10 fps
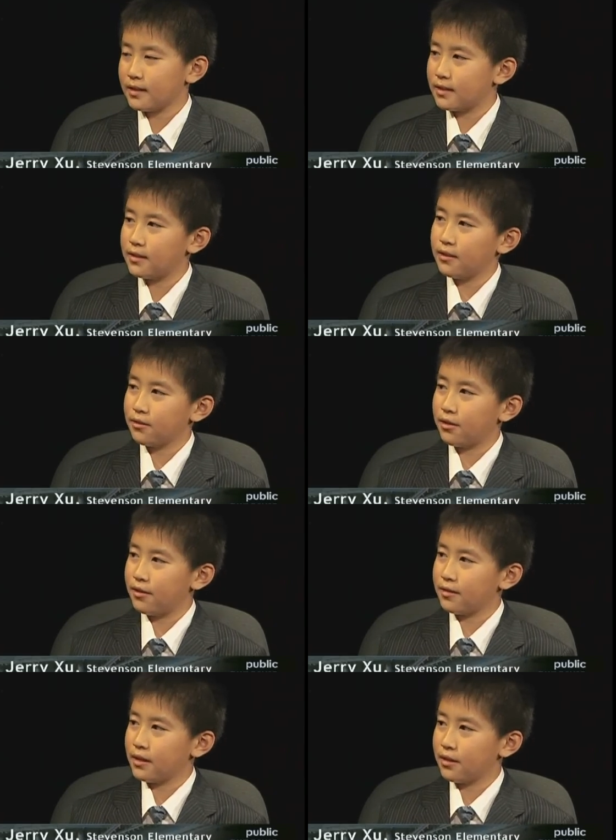still
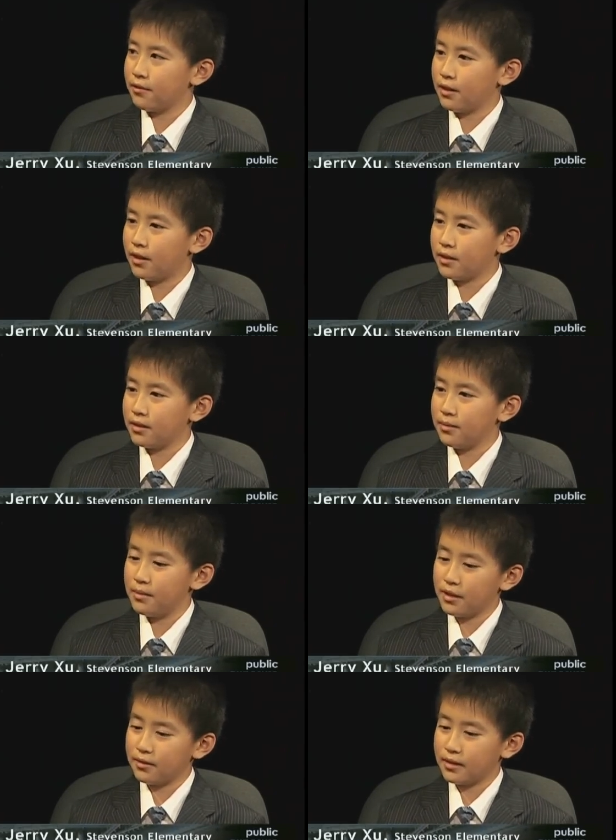currently going on in the
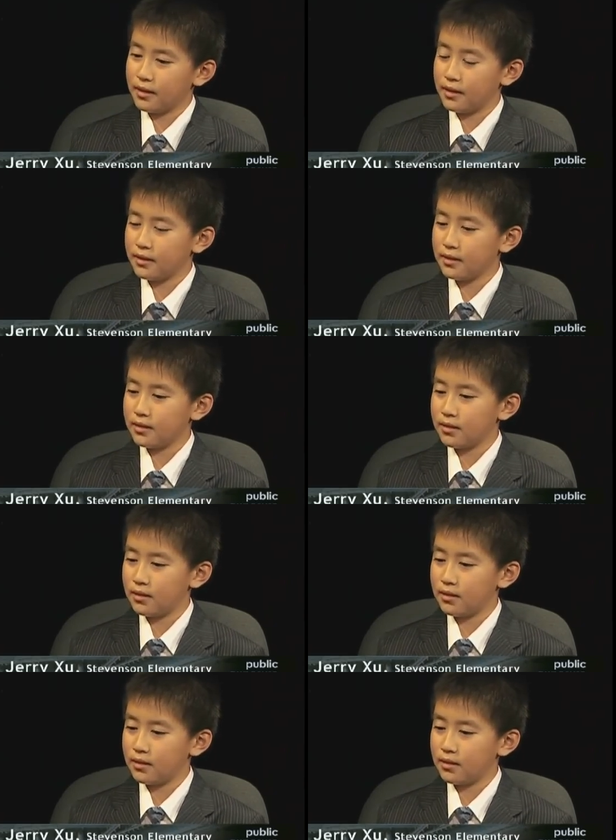Middle East,